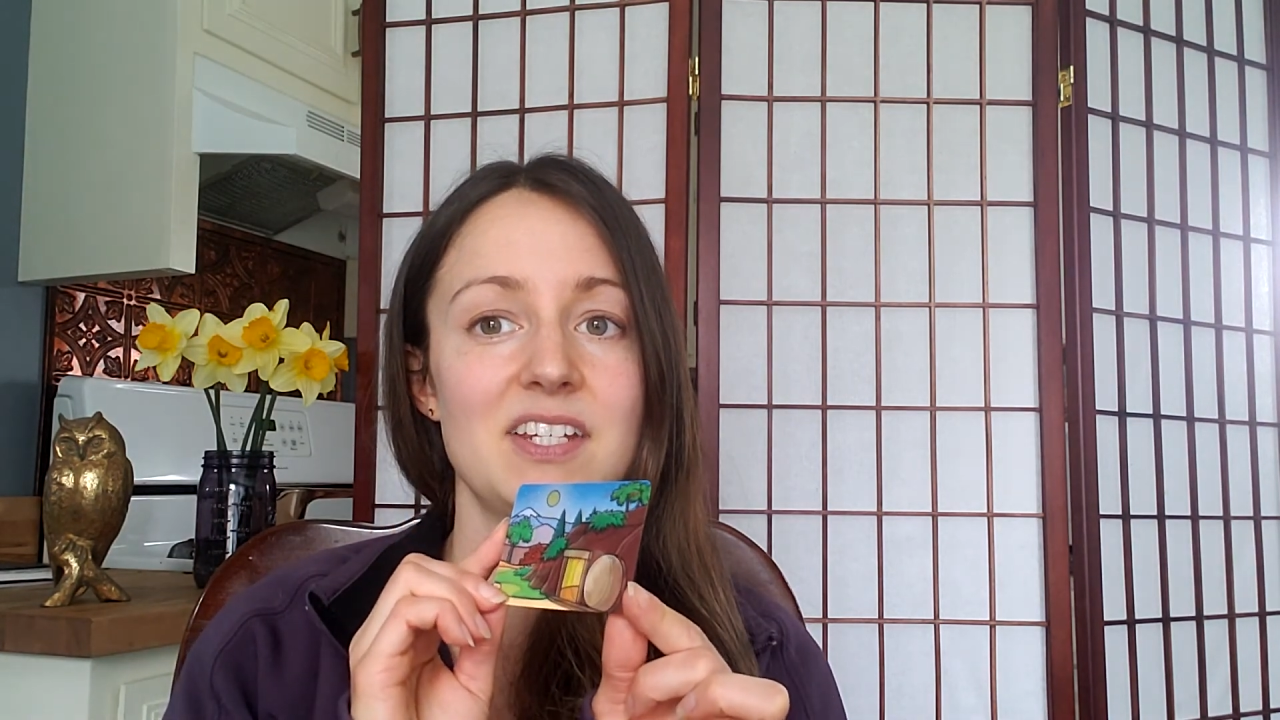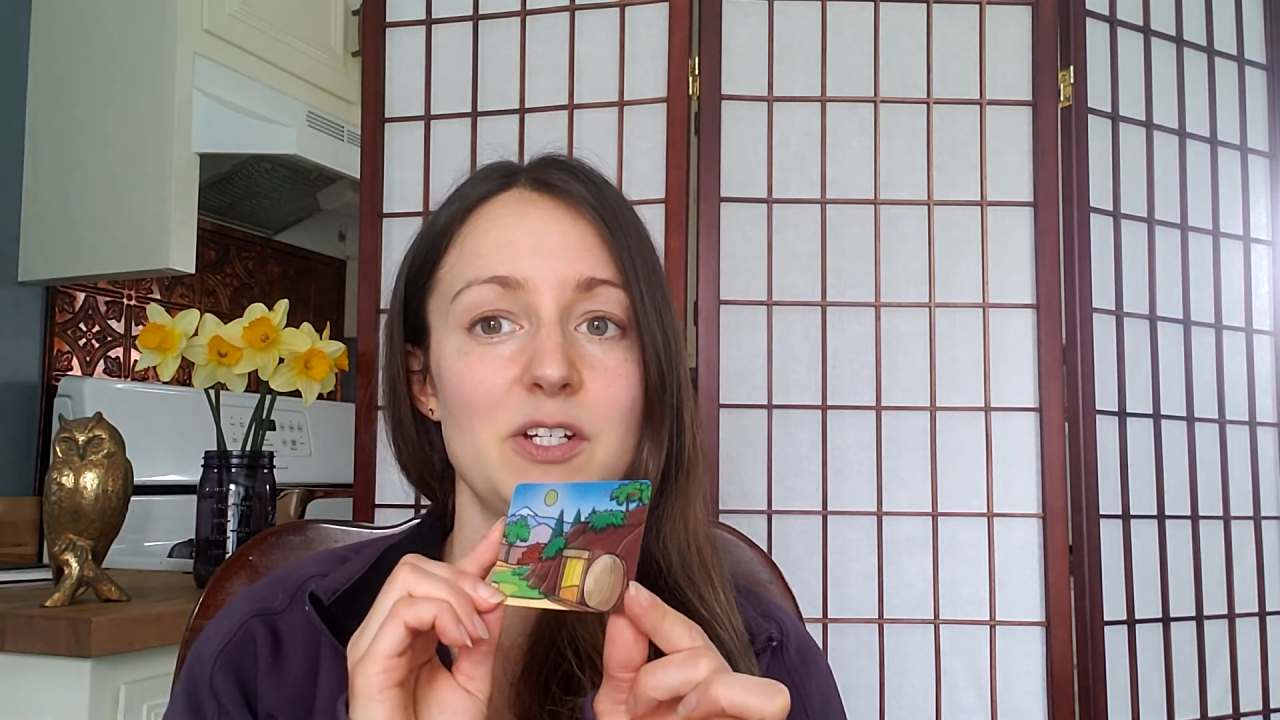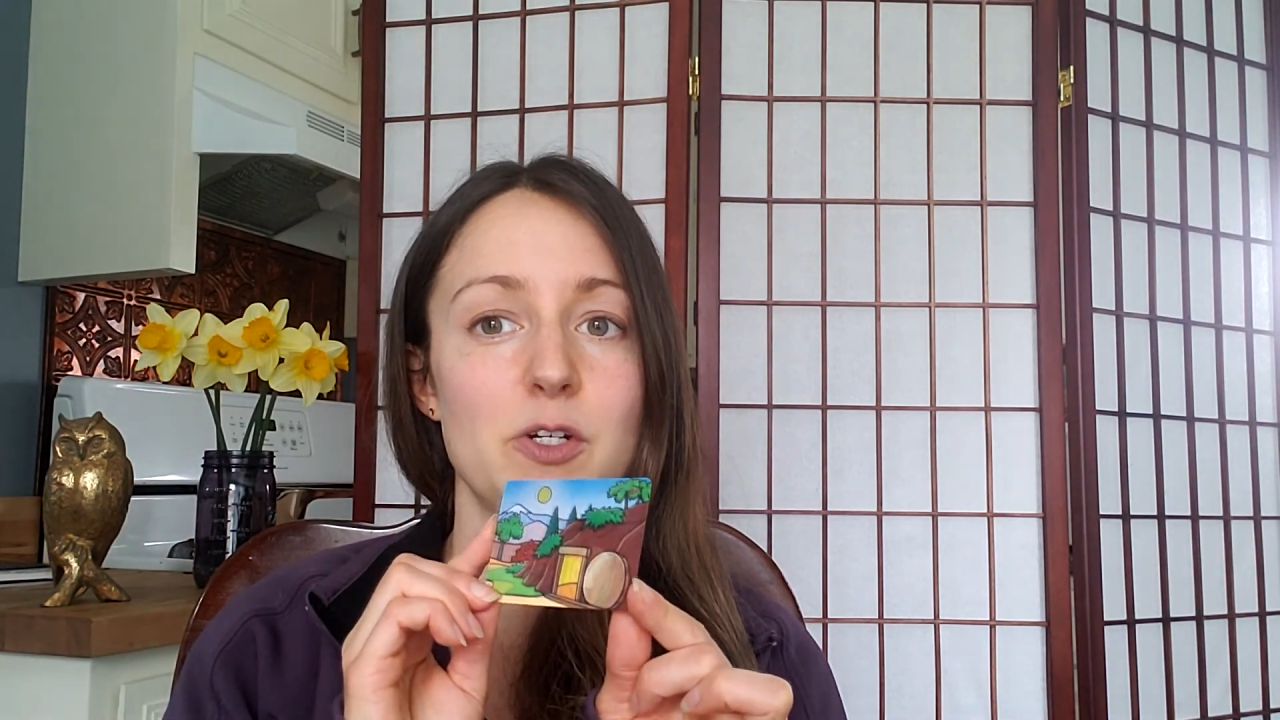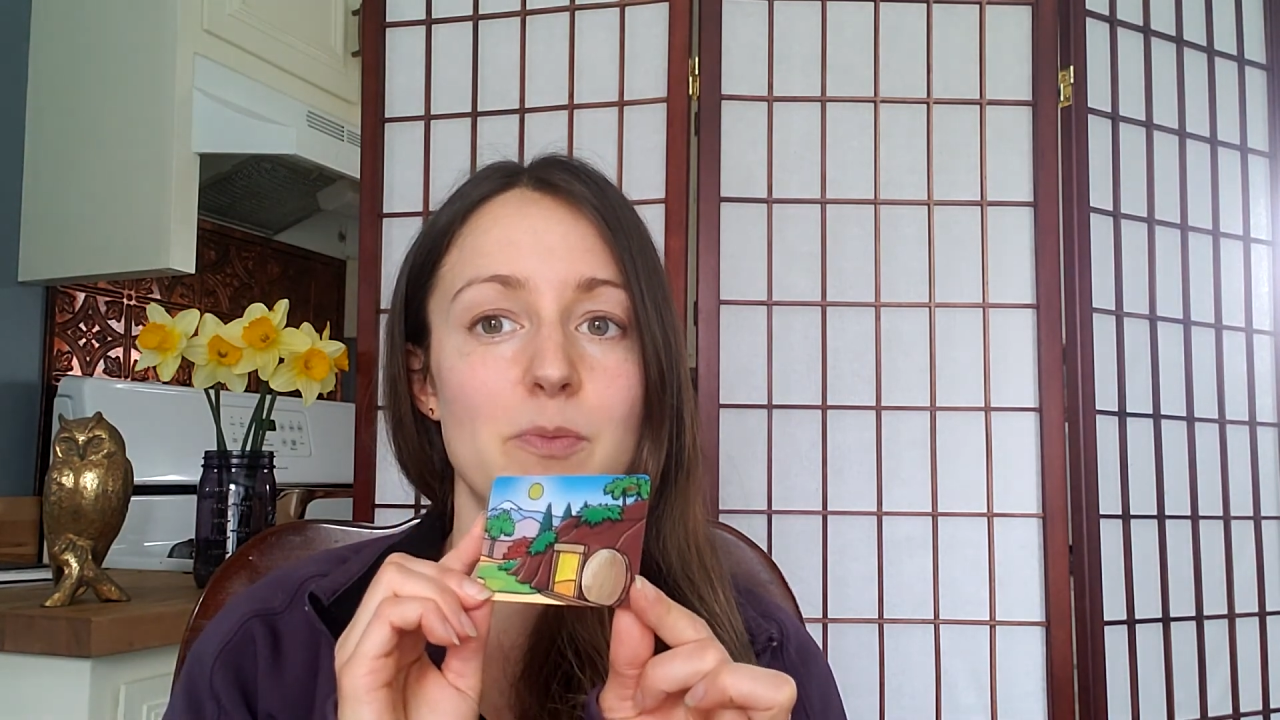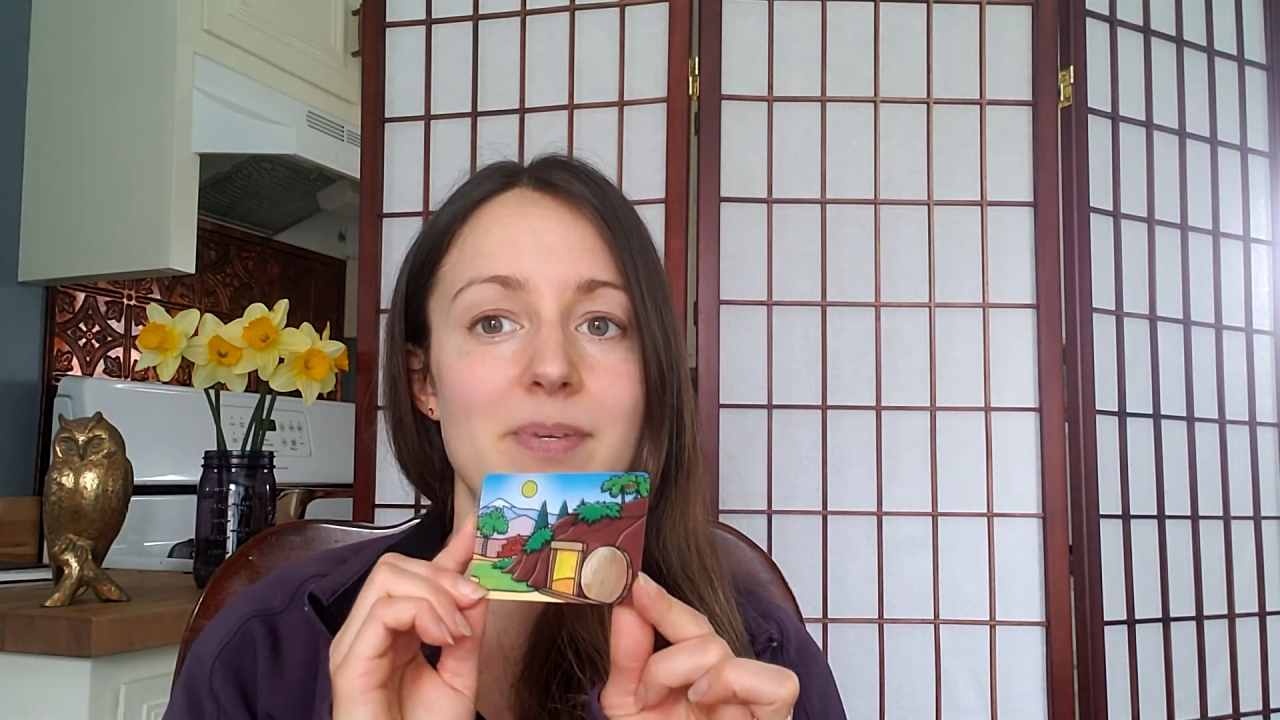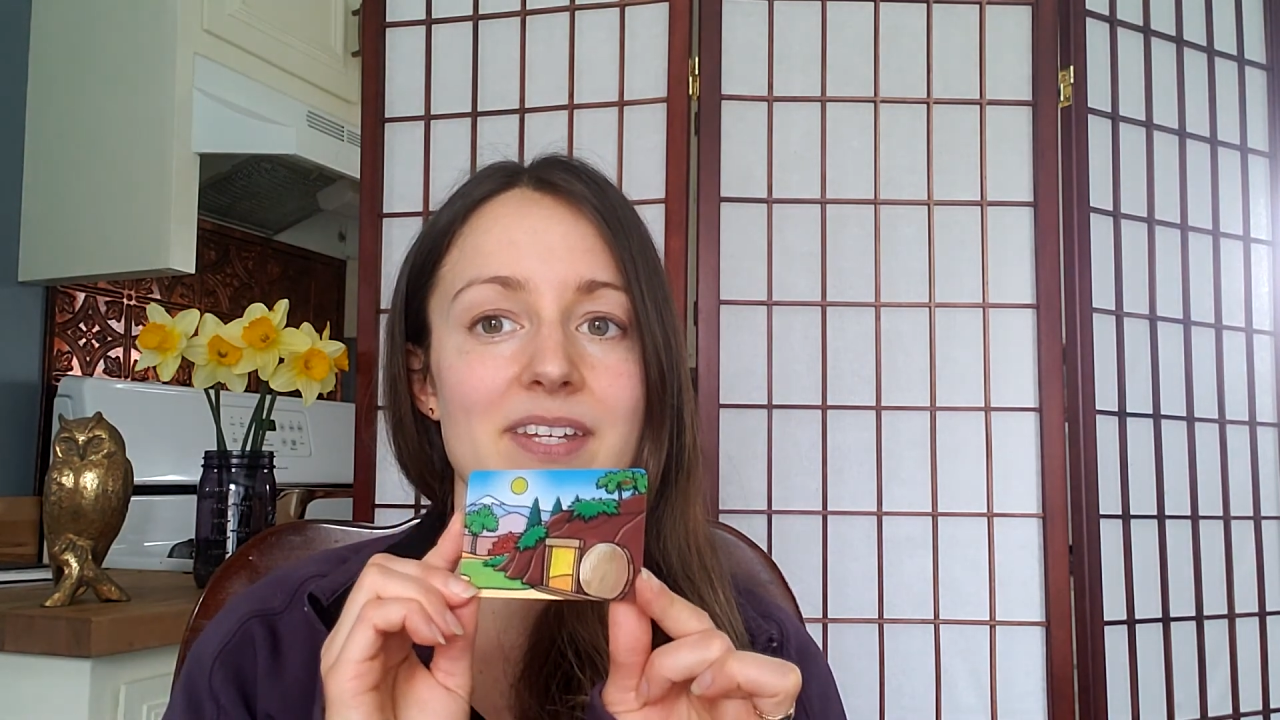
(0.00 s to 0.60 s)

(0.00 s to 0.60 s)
tomb,